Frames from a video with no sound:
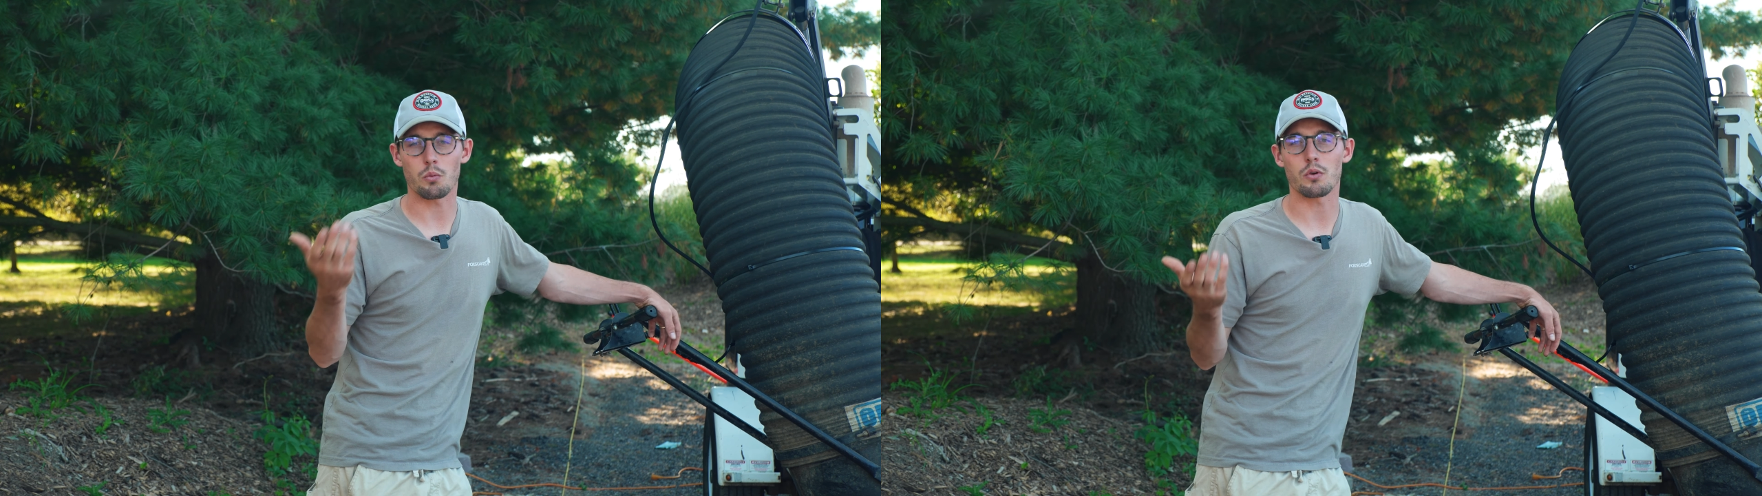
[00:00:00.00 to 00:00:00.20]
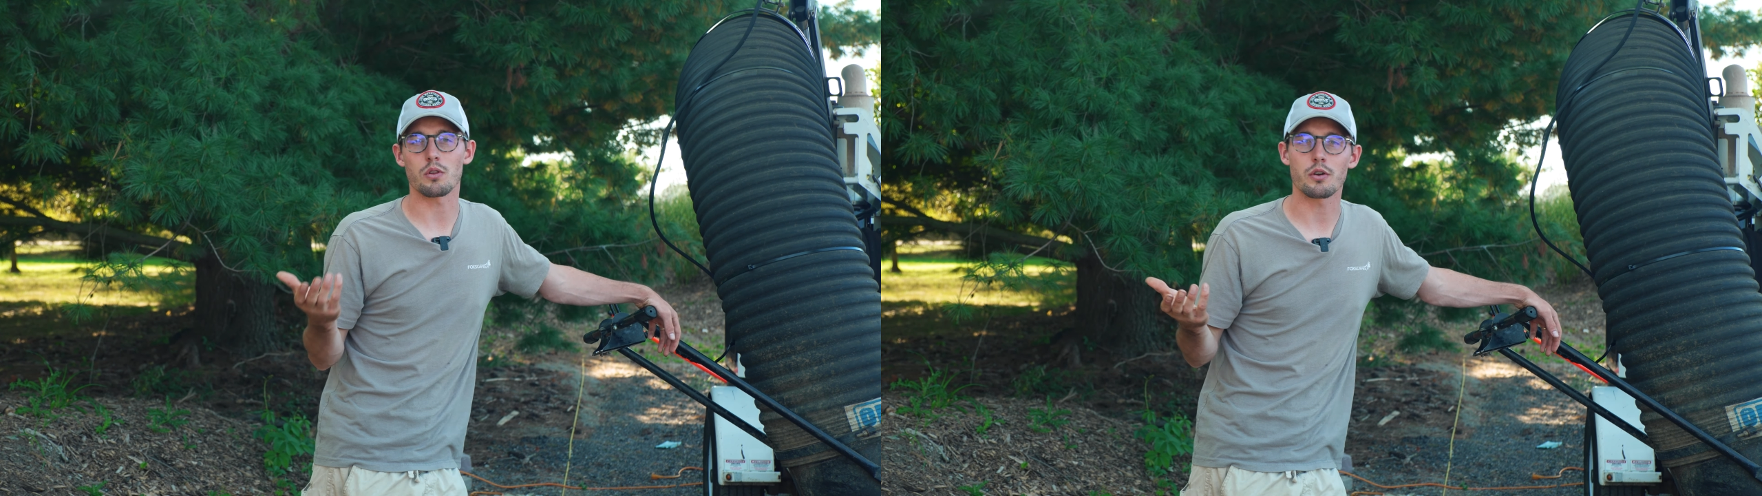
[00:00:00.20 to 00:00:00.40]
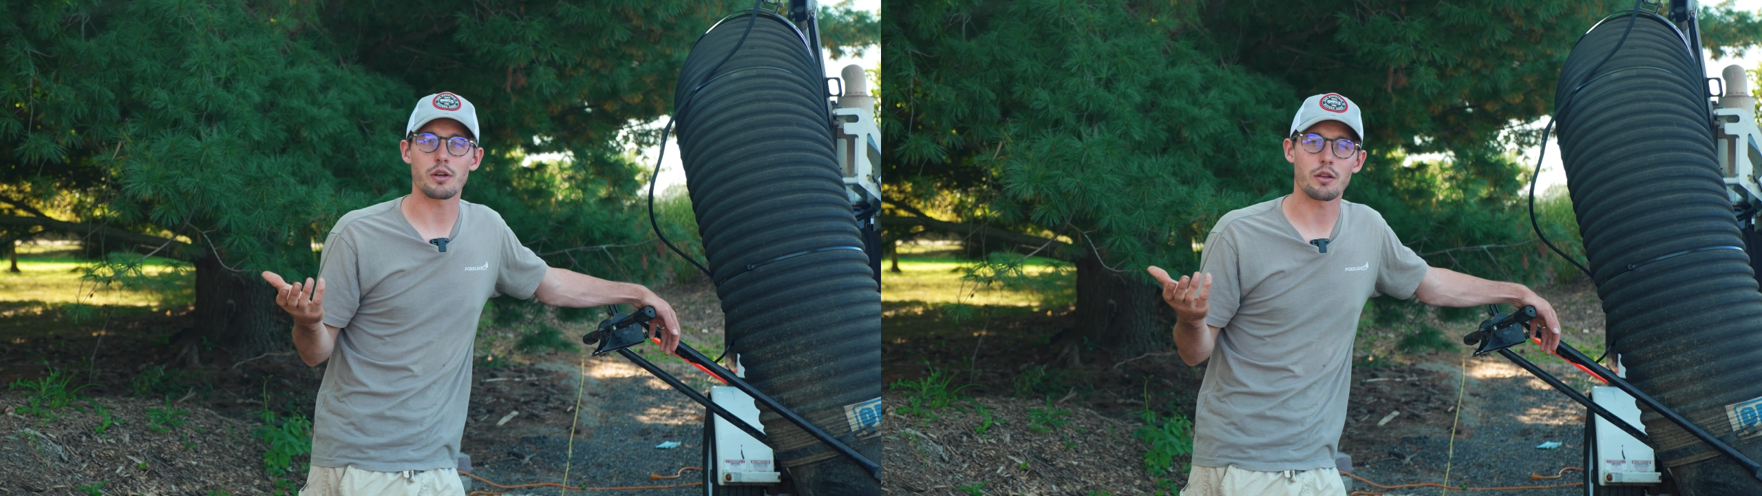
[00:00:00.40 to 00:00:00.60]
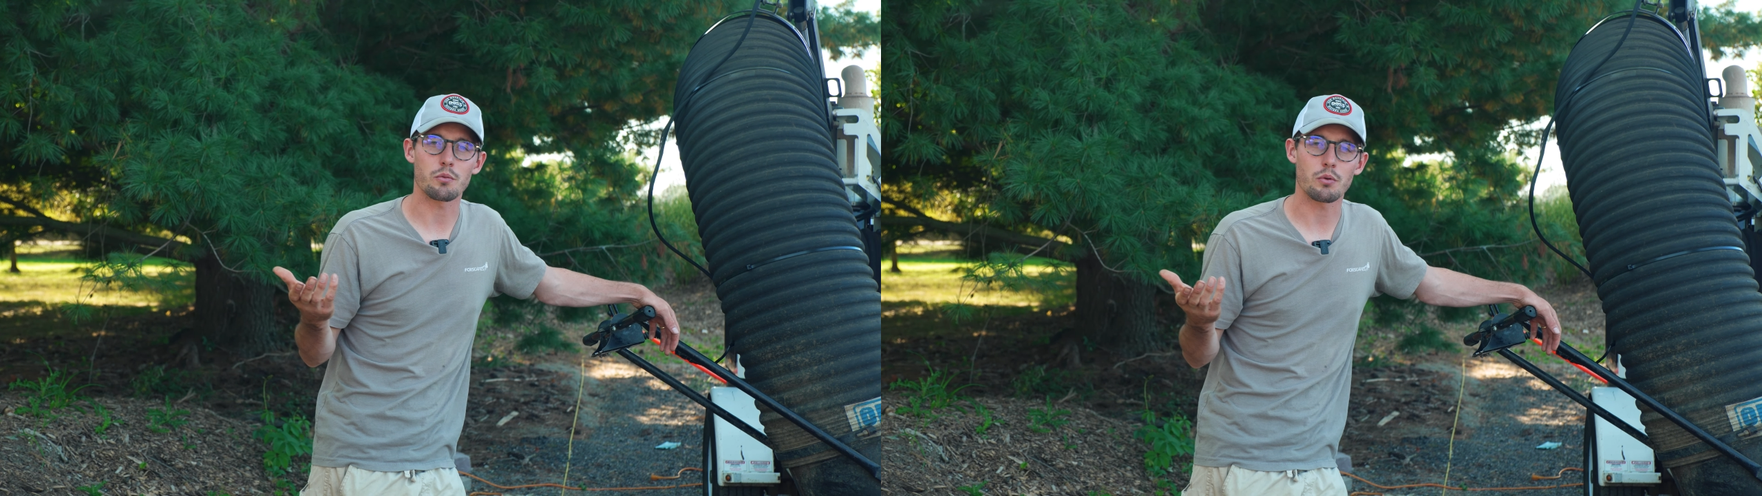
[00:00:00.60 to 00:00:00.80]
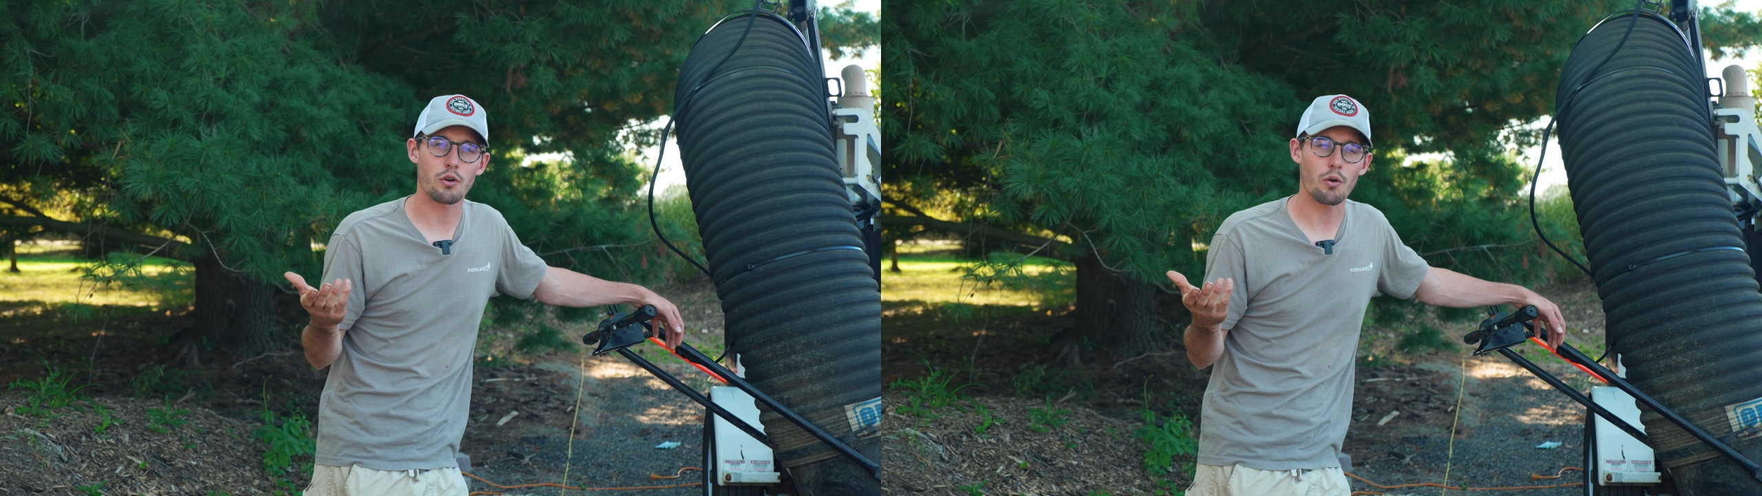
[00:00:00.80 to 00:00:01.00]
we're learning as
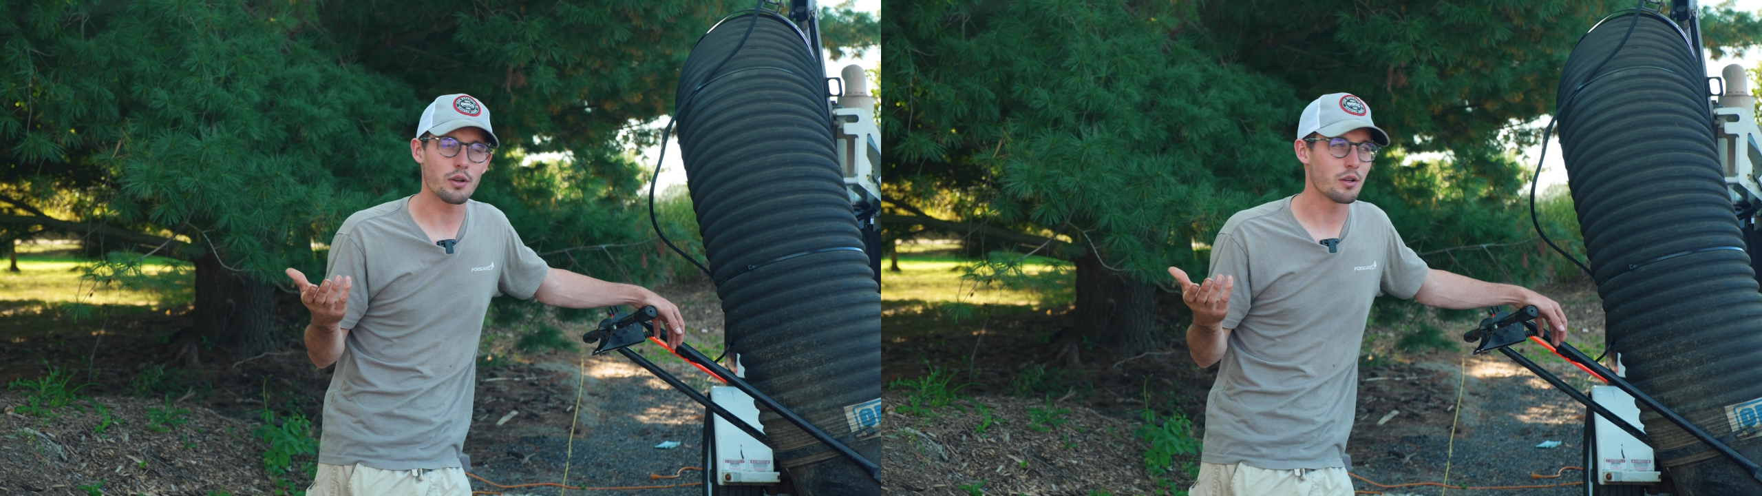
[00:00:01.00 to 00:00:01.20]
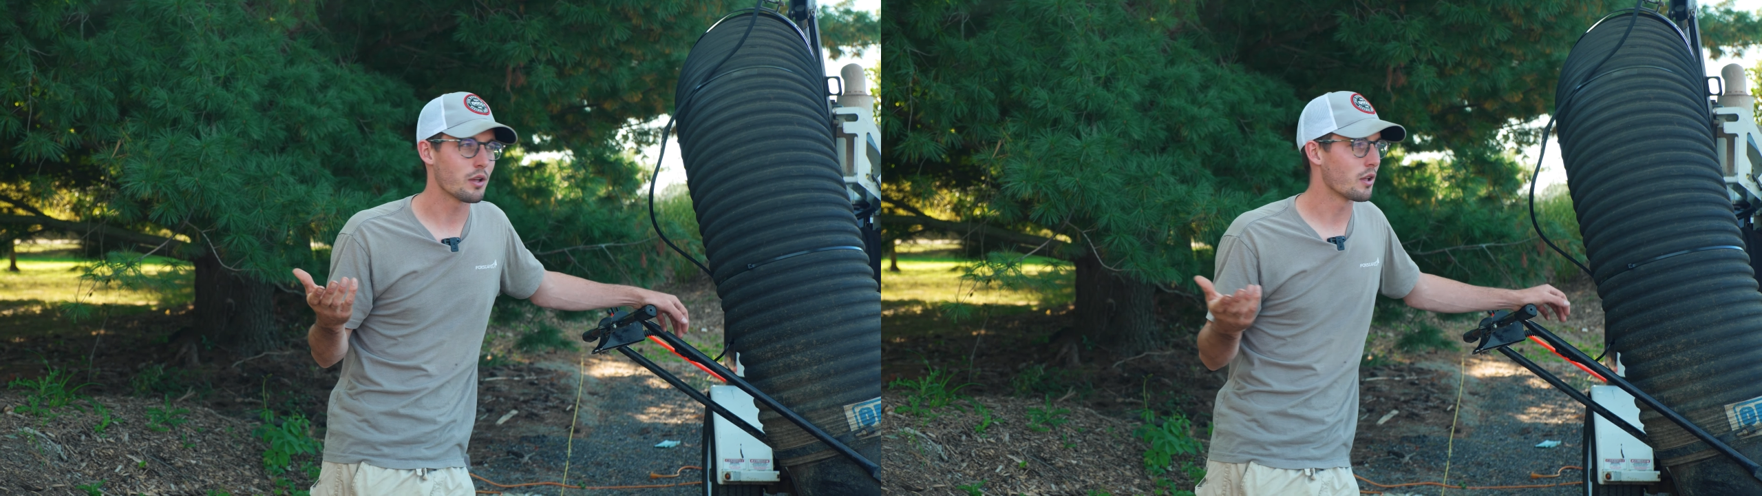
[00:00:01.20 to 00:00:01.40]
we're growing.